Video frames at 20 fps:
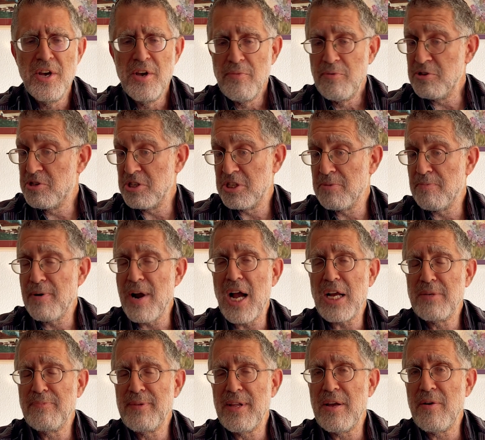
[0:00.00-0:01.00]
which is
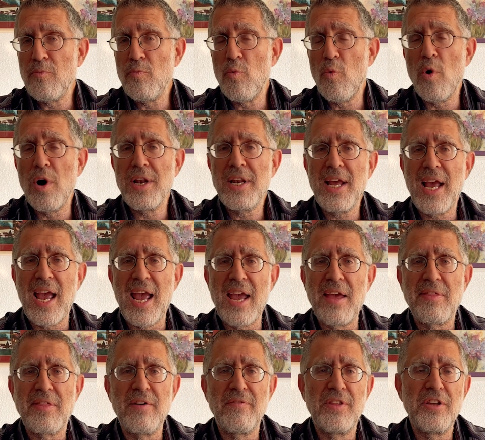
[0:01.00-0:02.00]
approximately
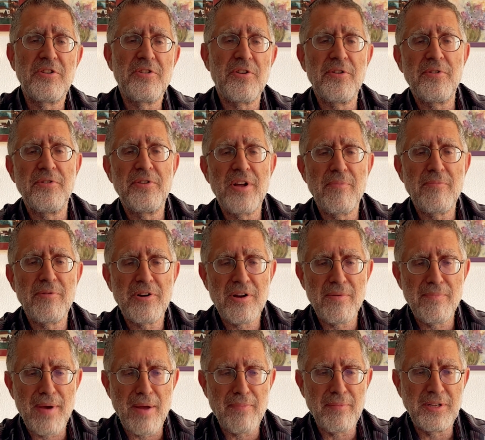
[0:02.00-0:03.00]
1/8 of the total number of
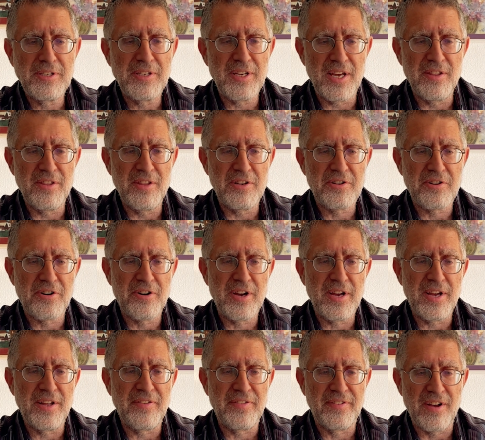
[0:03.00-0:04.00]
commandments in the Torah
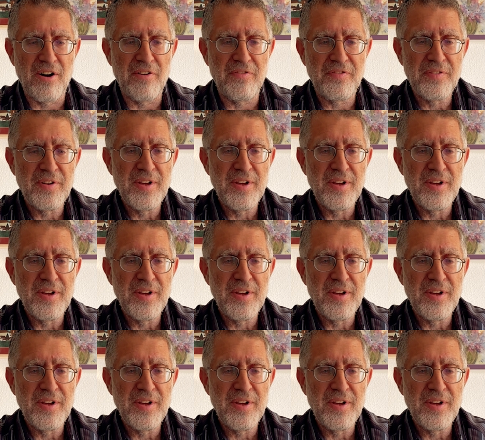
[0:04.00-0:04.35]
itself.